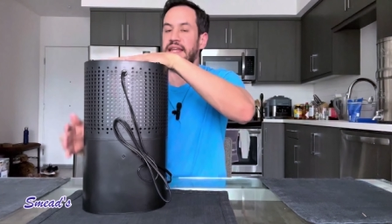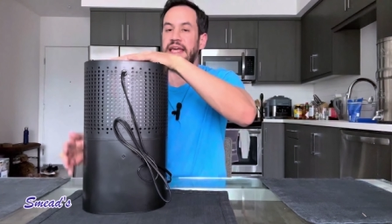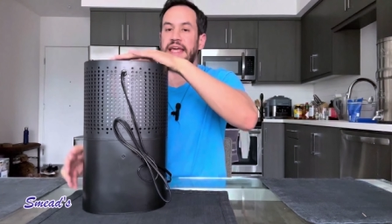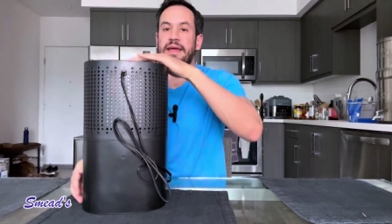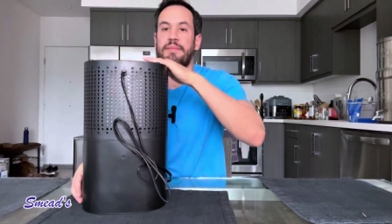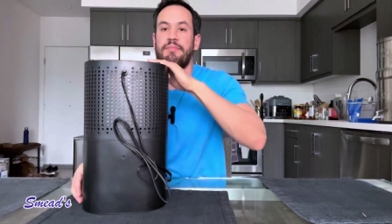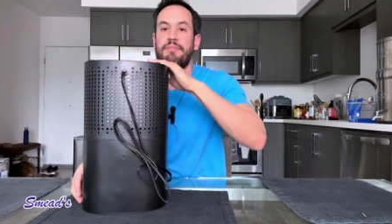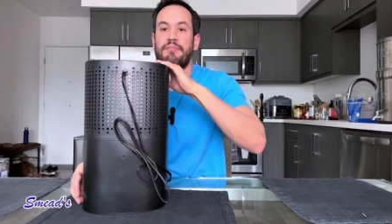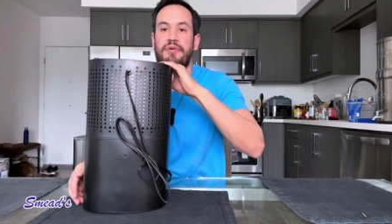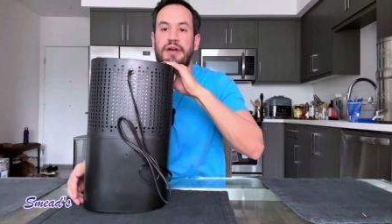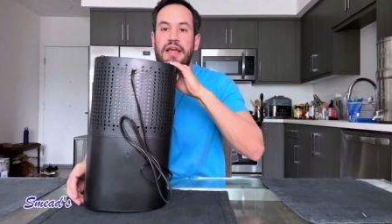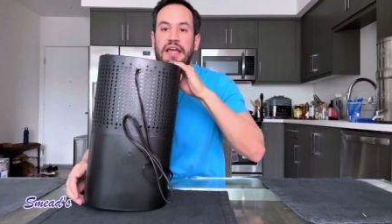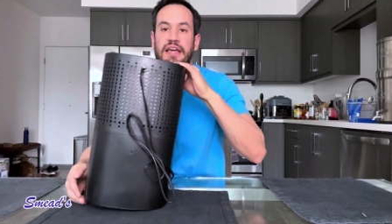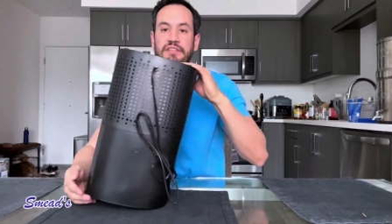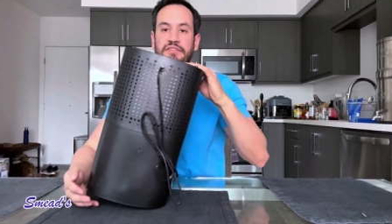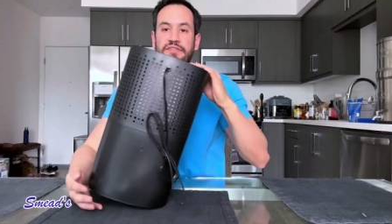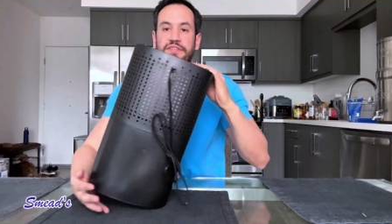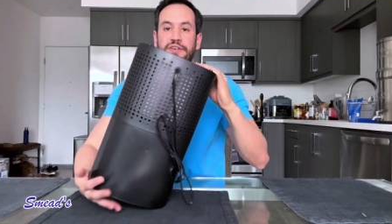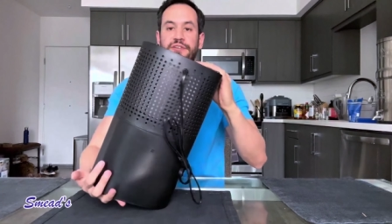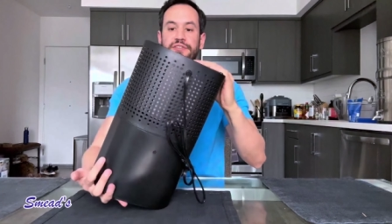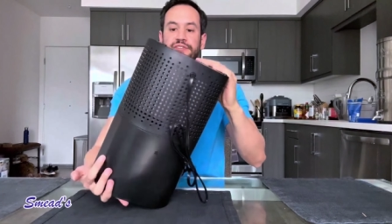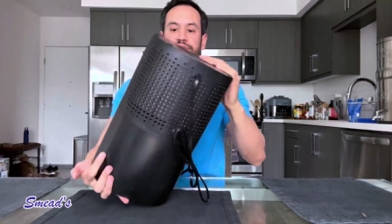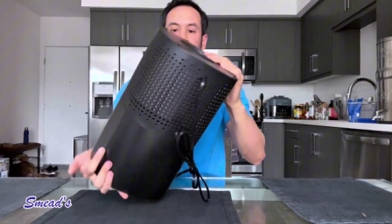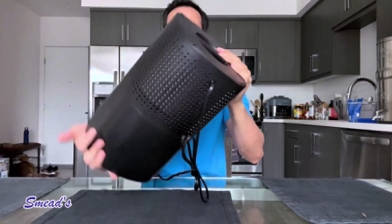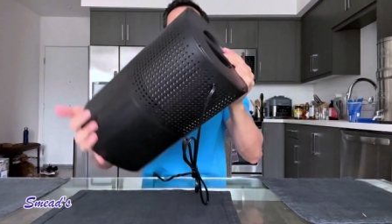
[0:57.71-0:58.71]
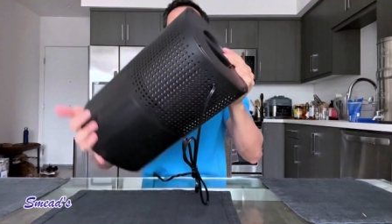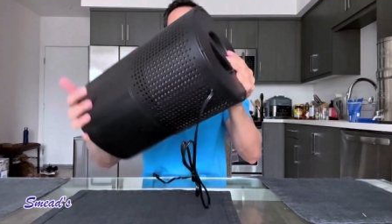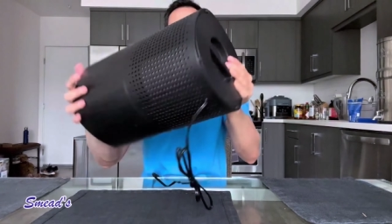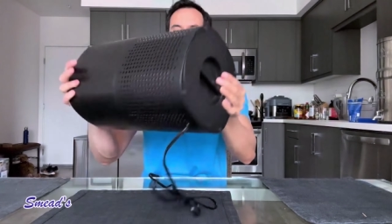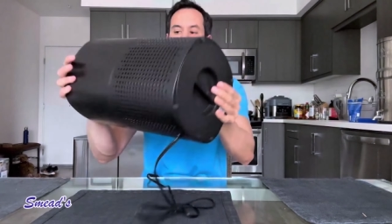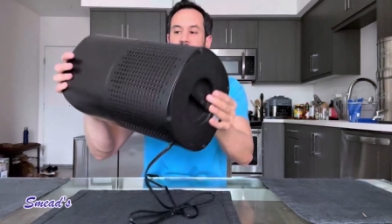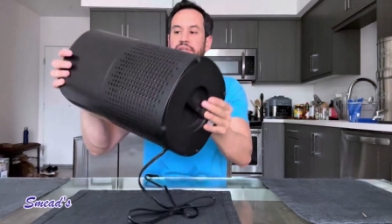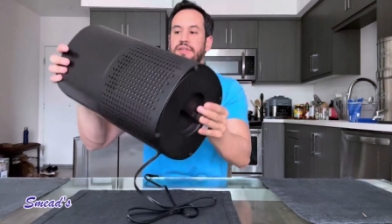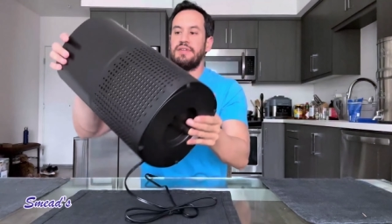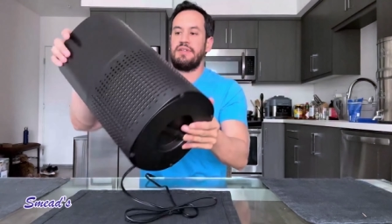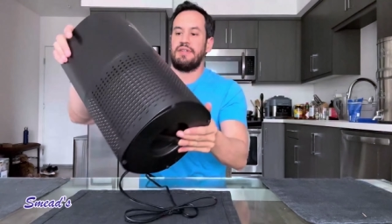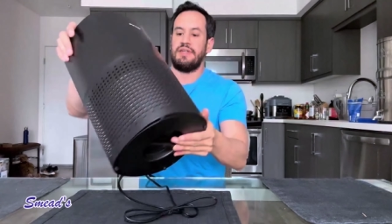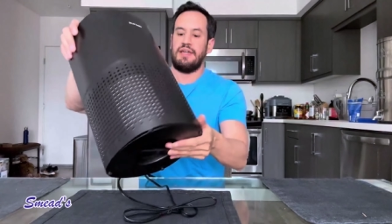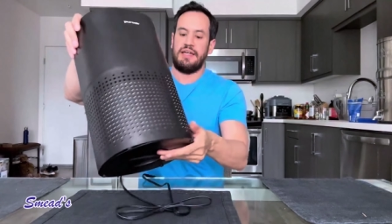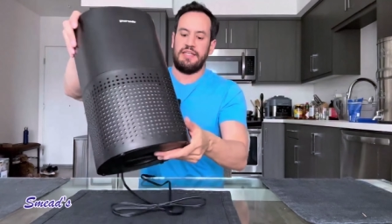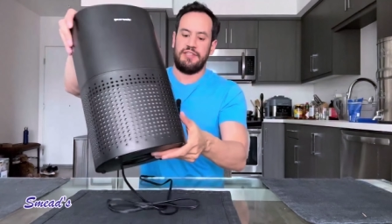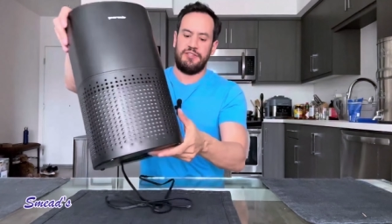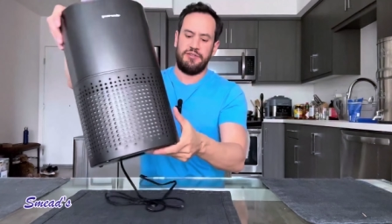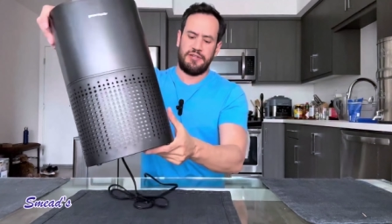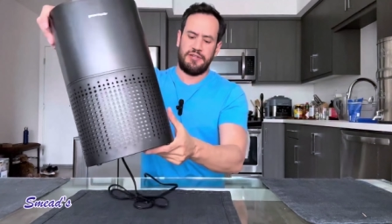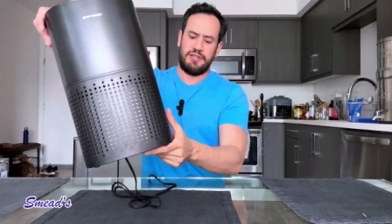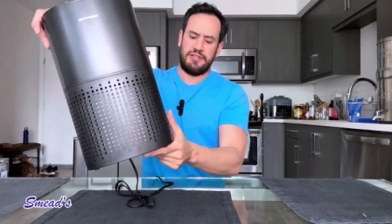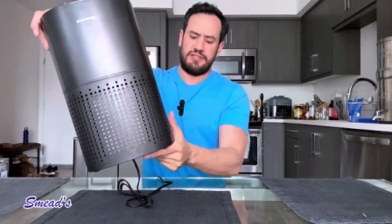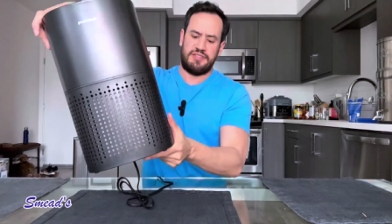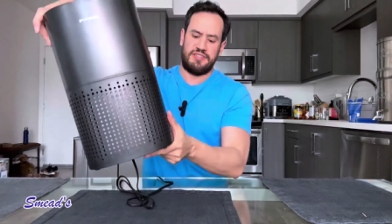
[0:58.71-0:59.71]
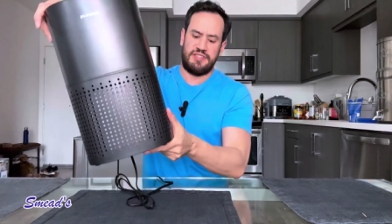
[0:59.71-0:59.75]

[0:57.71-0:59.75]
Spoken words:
name brand filter. You can